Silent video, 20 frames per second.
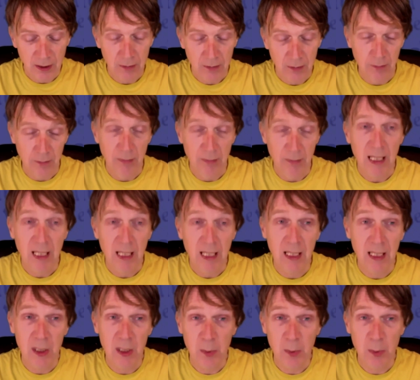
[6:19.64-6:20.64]

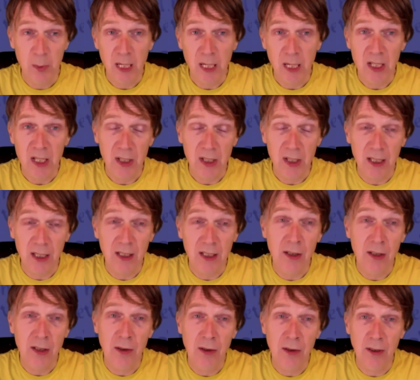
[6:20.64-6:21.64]
making space in
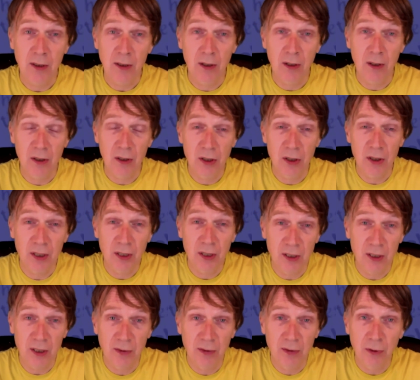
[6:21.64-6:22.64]
your
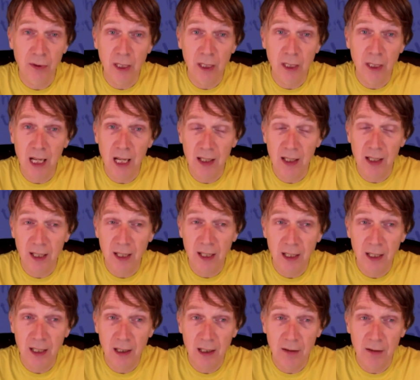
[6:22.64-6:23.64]
consciousness for light
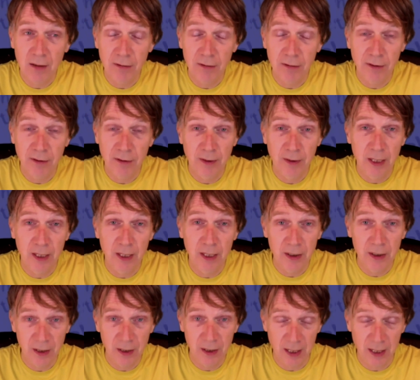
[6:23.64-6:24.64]
and love
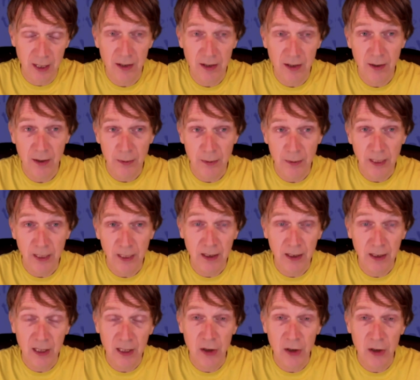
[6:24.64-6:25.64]
and a
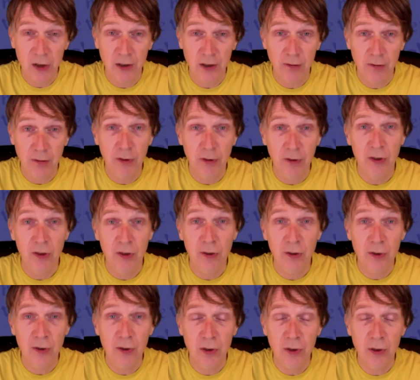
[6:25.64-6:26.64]
recognition of your
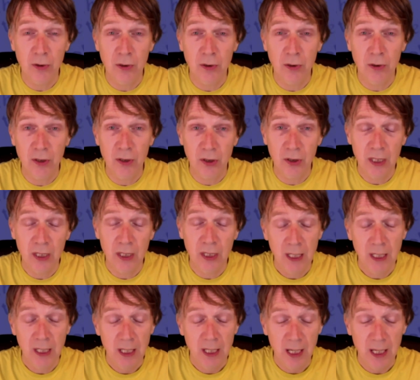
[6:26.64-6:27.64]
true source
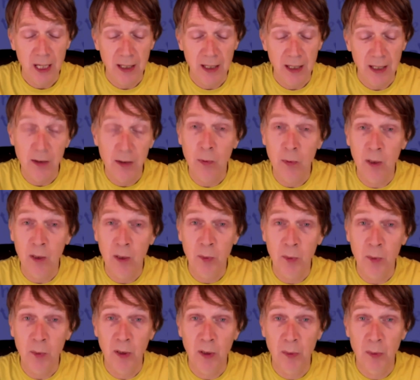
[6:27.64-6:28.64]
and the one
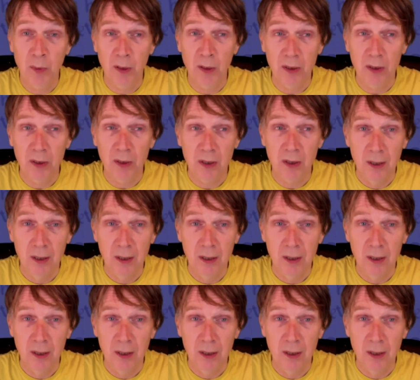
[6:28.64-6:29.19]
purpose.